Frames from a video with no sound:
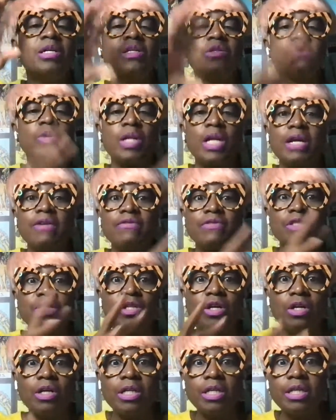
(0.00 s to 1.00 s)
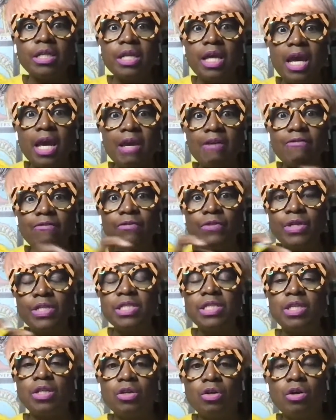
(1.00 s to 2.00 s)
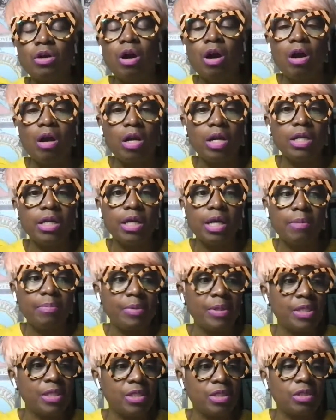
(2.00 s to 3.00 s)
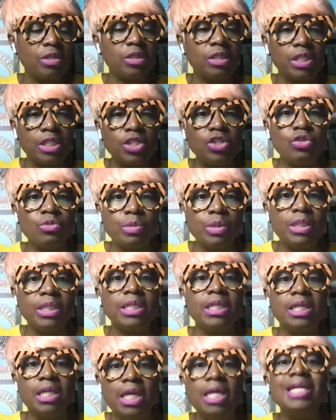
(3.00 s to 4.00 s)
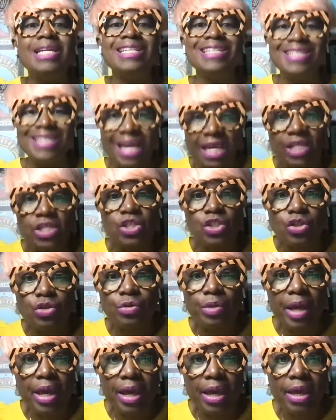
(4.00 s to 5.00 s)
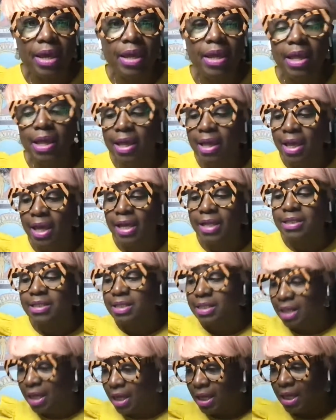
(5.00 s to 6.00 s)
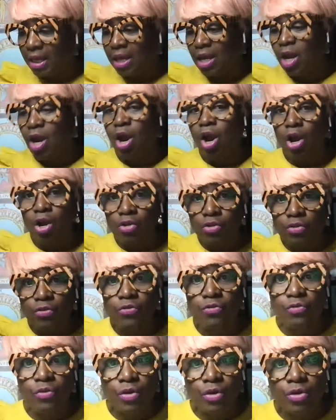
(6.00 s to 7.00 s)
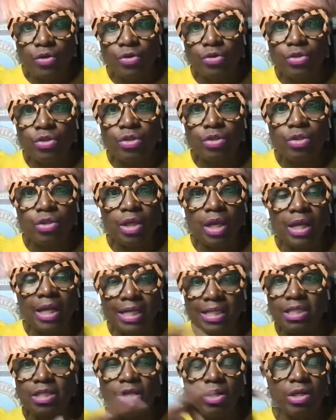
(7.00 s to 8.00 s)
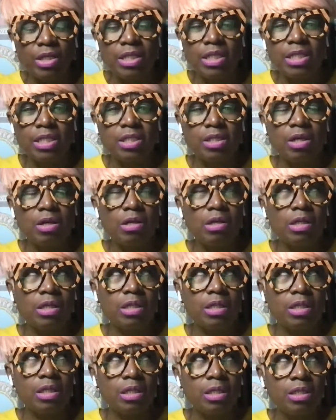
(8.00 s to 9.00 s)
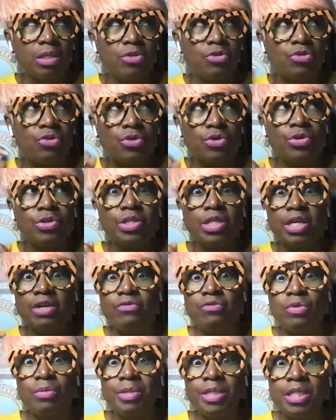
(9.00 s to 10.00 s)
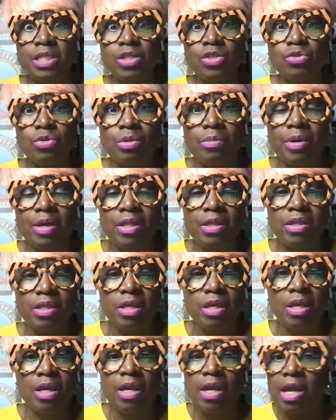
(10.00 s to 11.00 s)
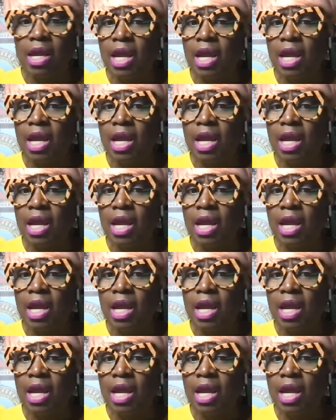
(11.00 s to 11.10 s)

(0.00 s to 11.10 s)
Because when I've started, every single card up until literally yesterday and today are the first, and I started this on the third day of Women's History Month.